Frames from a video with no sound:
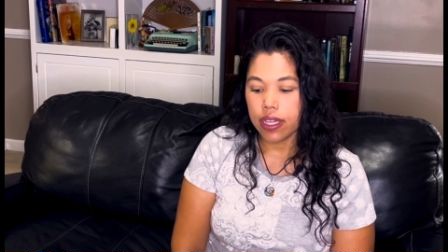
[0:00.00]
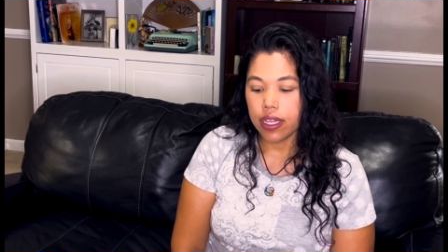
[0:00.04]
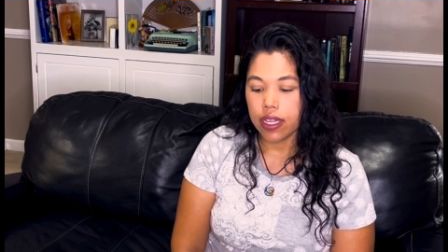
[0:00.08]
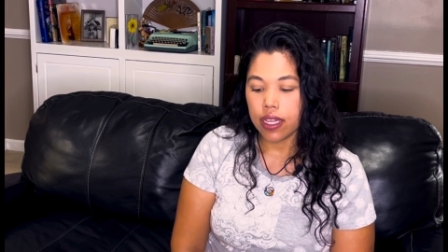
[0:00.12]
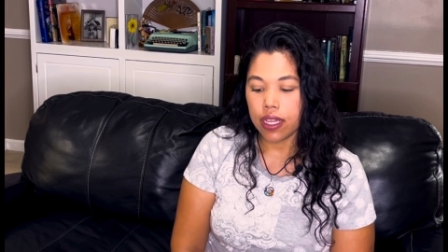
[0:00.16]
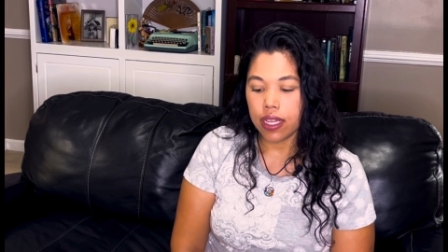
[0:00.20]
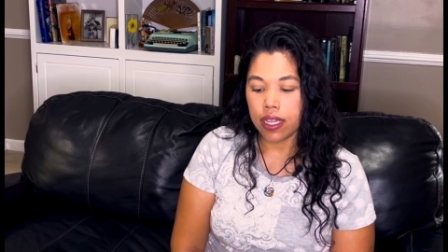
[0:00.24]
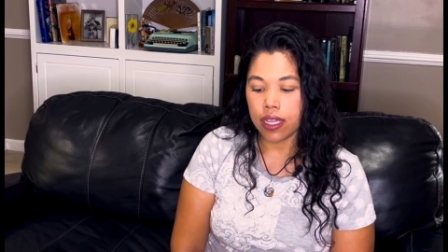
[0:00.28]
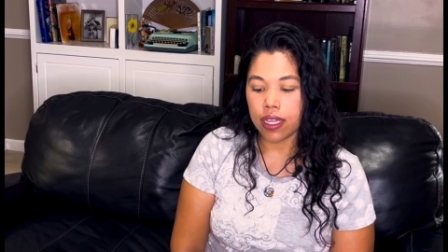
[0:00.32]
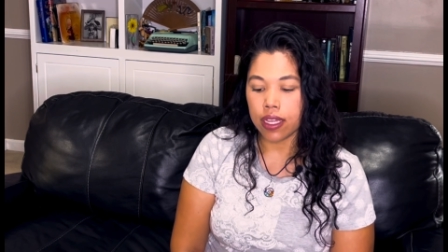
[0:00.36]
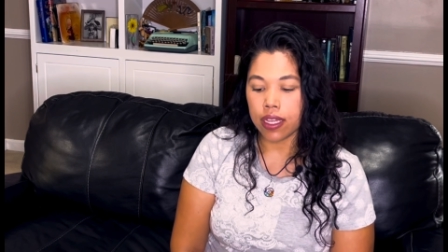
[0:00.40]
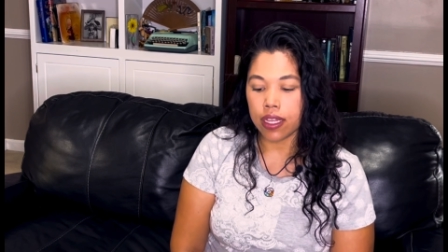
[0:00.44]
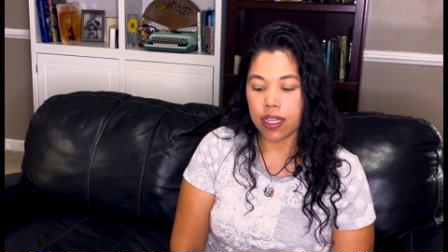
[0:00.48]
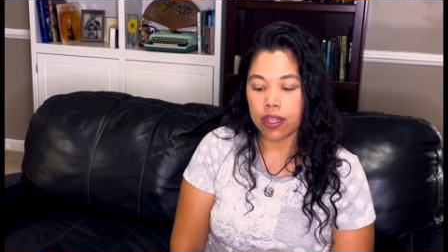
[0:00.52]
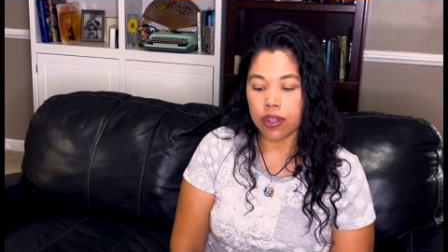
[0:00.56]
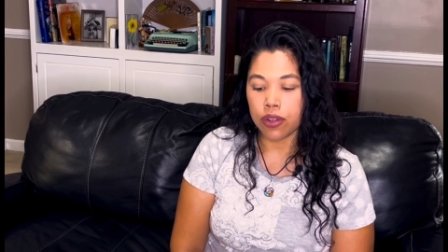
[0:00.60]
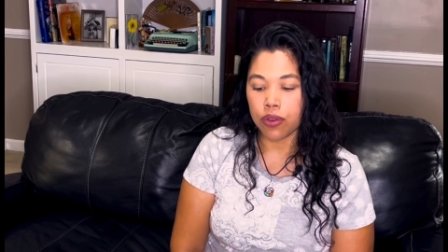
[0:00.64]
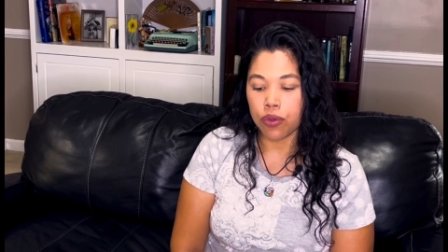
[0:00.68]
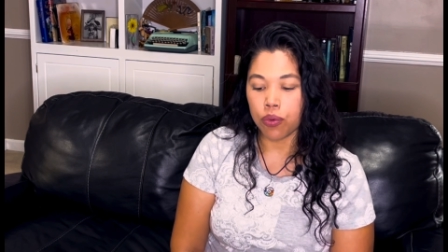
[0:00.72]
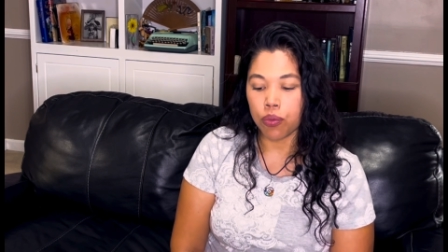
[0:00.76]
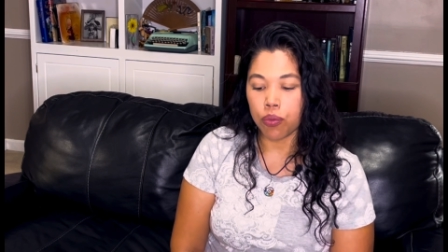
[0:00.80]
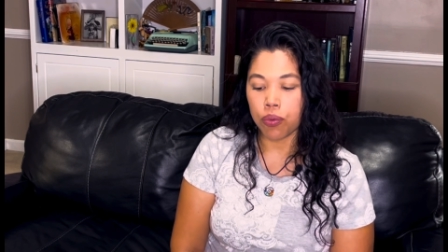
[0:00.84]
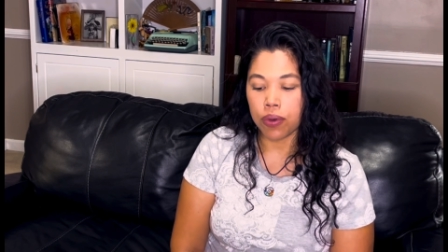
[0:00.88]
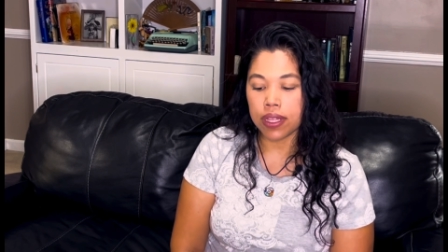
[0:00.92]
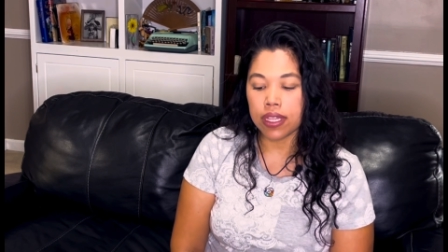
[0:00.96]
and
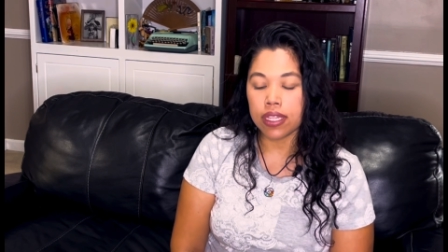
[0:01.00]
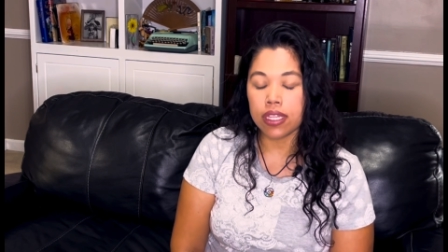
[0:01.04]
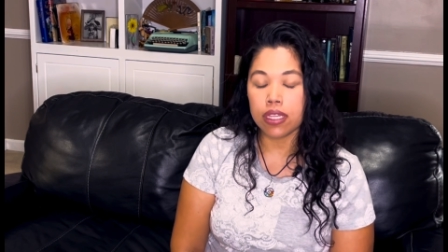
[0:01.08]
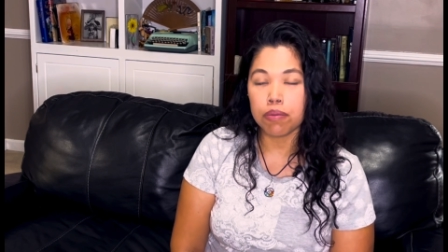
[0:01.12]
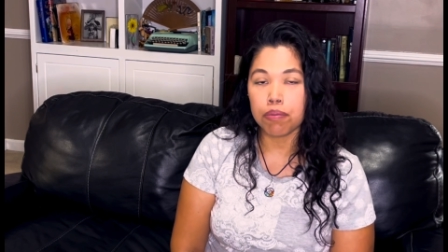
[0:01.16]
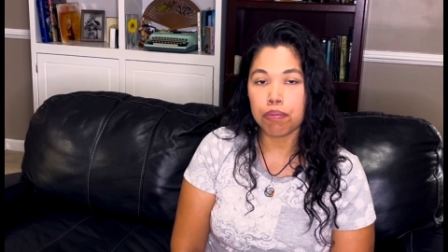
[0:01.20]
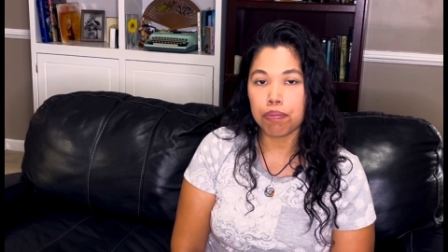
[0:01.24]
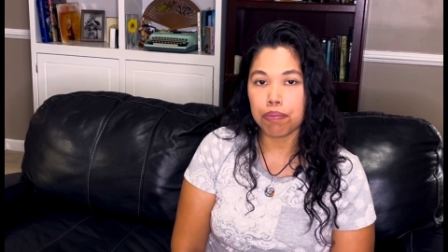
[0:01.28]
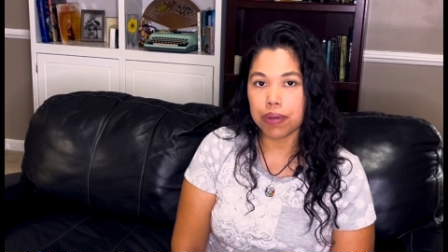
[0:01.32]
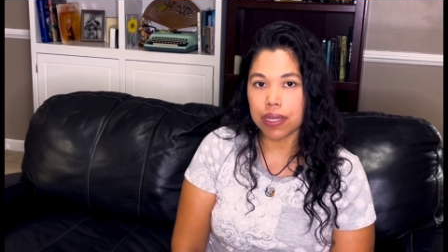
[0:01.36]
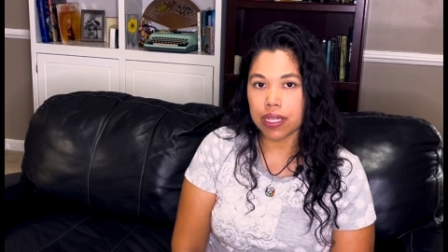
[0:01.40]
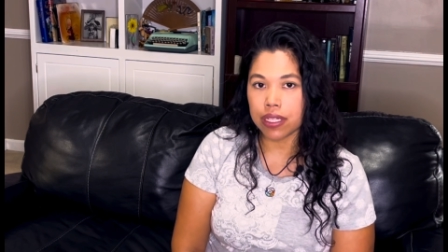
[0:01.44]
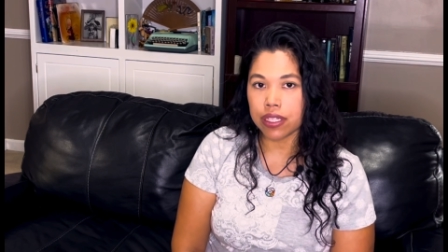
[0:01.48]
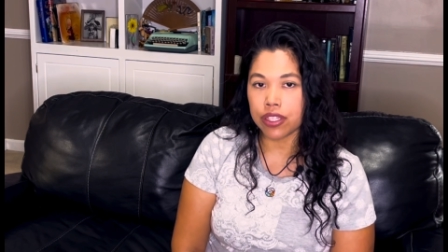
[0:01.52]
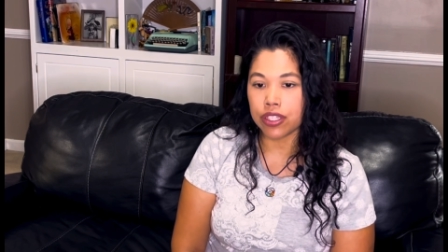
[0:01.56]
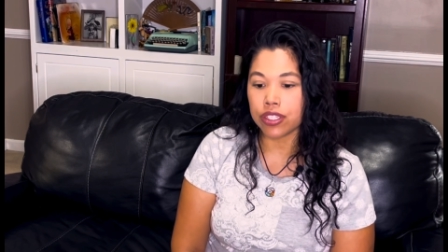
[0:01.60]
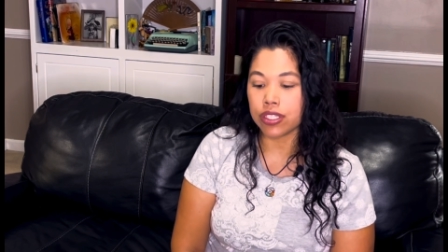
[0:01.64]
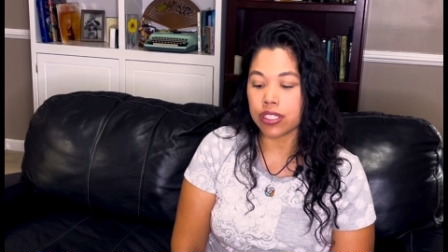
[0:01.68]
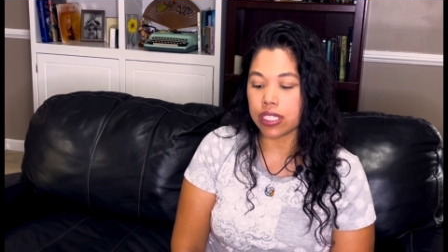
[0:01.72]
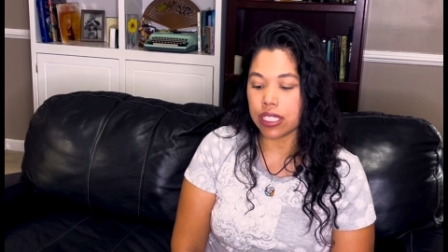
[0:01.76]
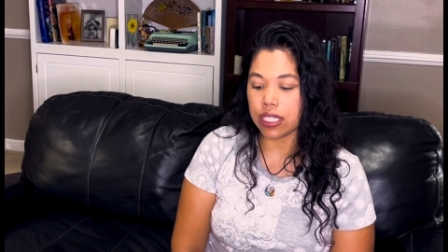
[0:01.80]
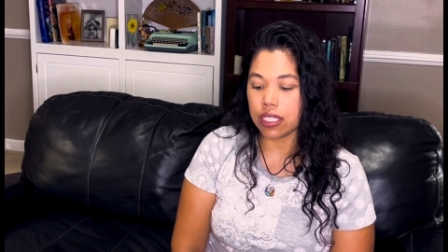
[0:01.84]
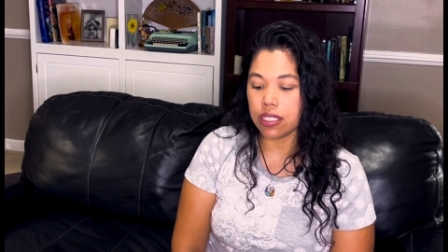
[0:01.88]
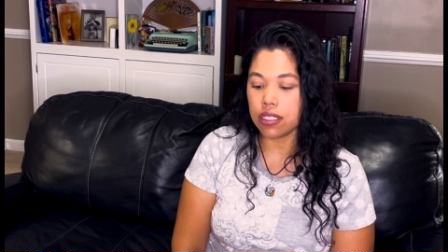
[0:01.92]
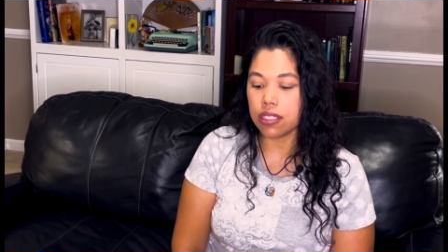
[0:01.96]
William Butler
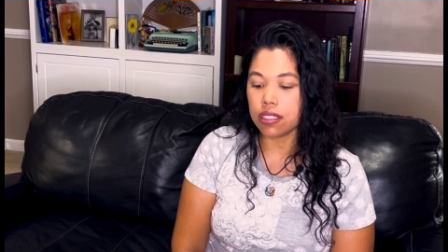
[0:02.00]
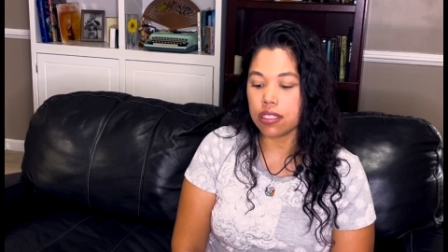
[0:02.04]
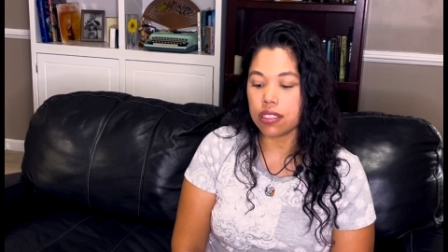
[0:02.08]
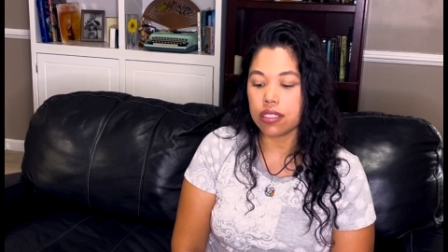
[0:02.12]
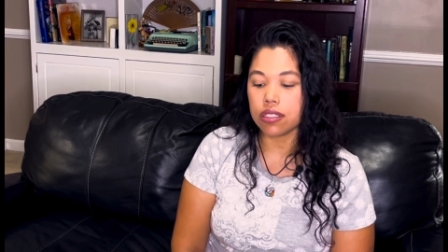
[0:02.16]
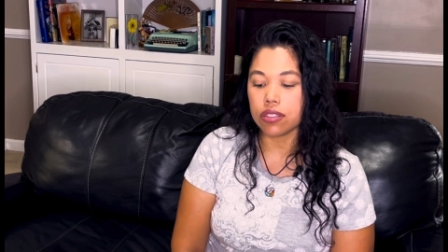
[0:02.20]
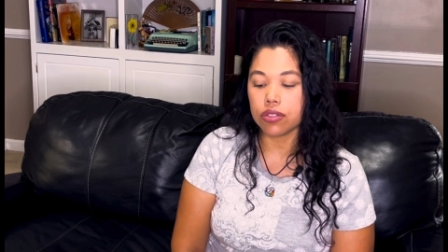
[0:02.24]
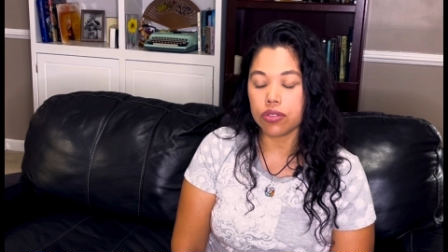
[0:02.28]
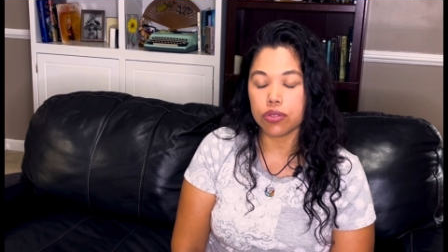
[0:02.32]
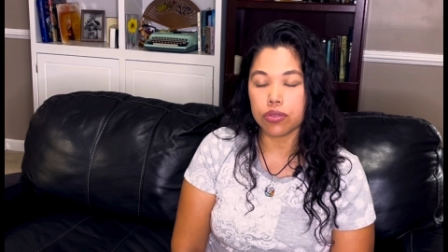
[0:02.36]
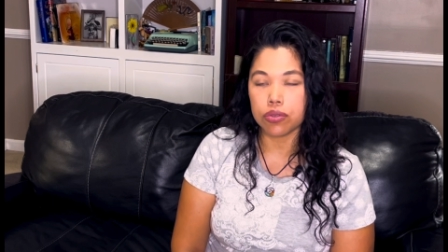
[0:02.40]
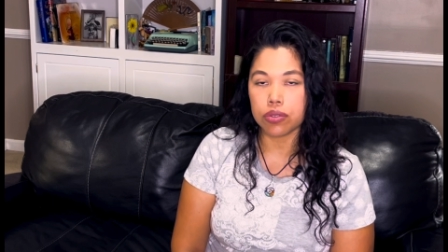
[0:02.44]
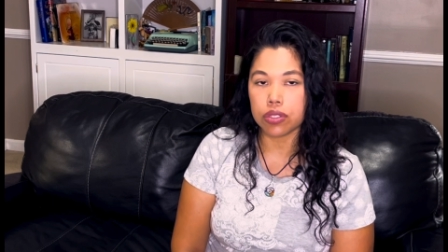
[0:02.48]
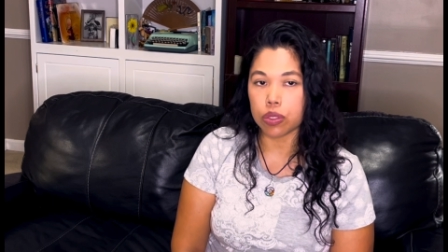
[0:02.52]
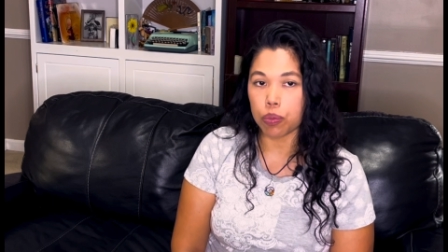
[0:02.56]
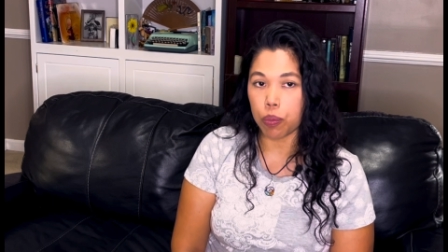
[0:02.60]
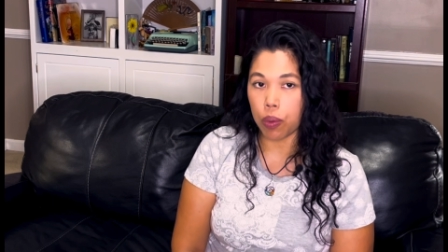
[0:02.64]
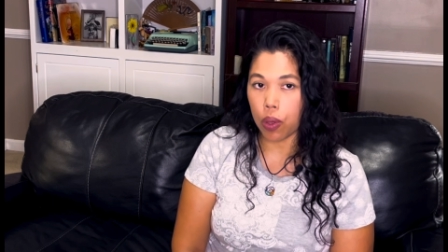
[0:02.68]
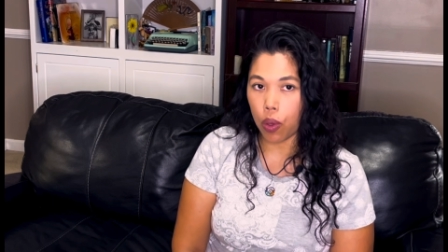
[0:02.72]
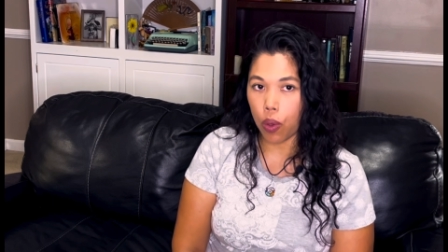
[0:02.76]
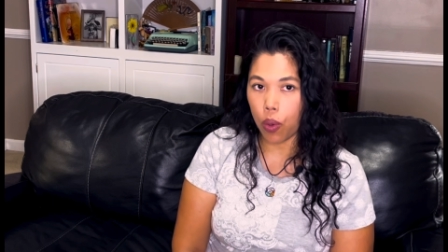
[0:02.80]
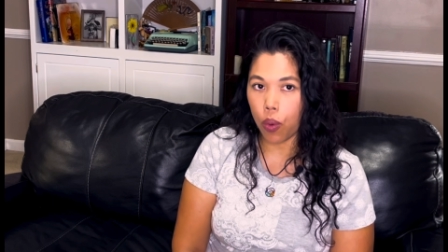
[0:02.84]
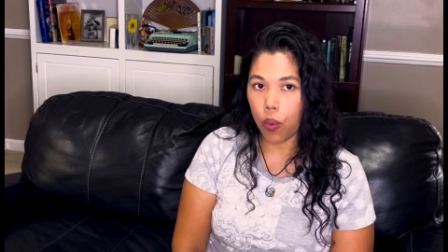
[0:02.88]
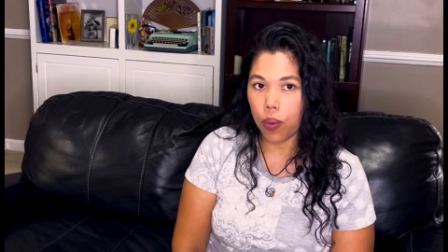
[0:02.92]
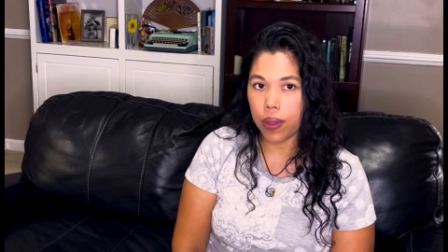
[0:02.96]
Yeats, who was a
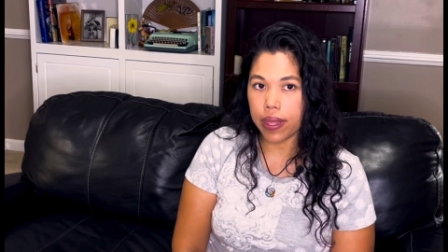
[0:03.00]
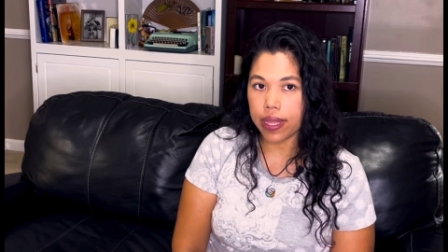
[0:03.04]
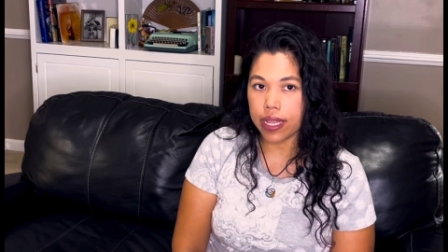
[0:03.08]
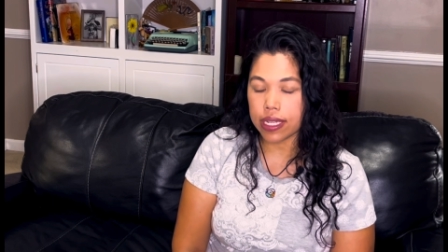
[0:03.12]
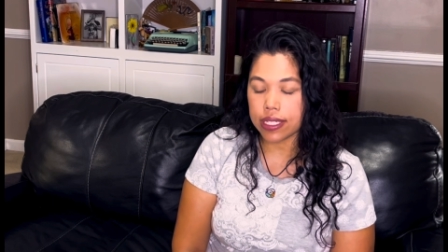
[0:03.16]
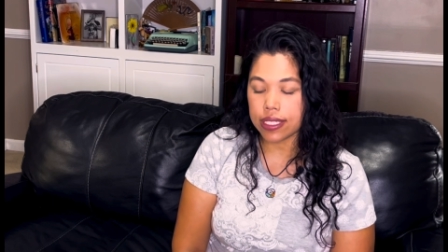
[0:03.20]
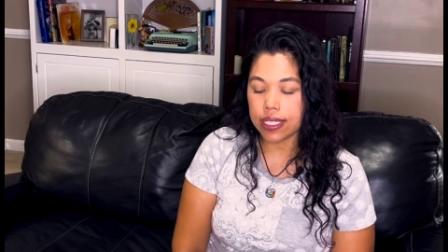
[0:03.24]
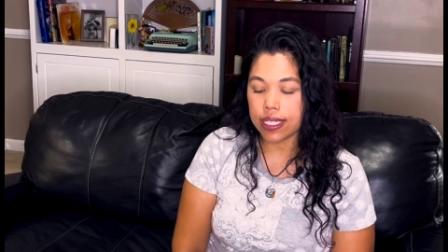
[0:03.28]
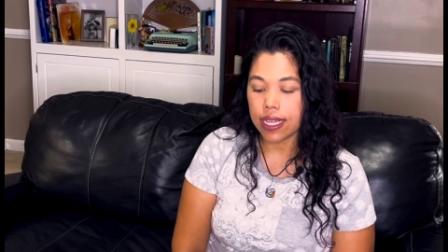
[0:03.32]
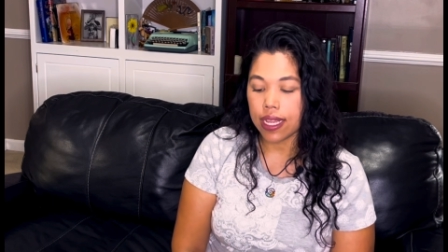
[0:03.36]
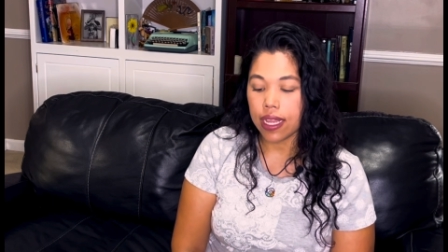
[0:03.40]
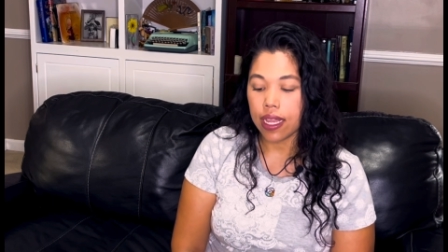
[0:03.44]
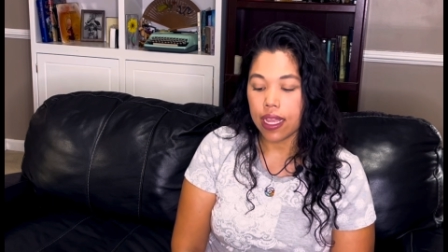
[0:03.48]
poet,